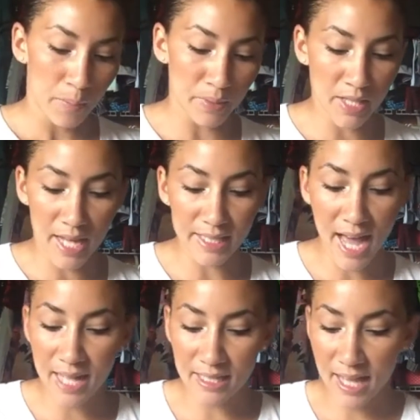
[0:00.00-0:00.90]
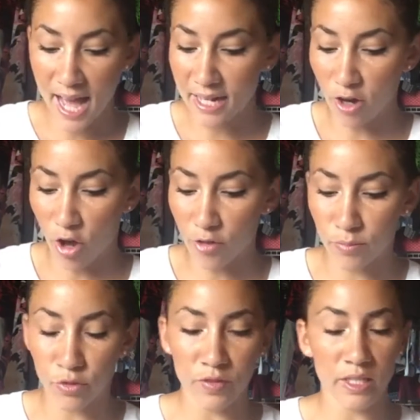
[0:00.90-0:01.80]
Besides, hadn't all the
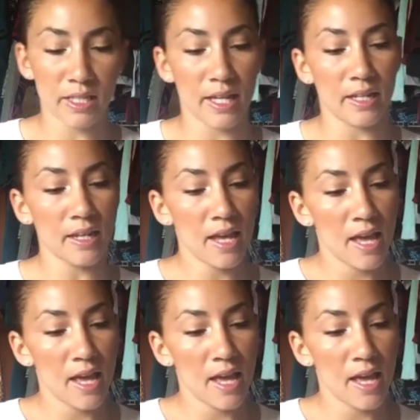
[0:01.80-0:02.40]
movies and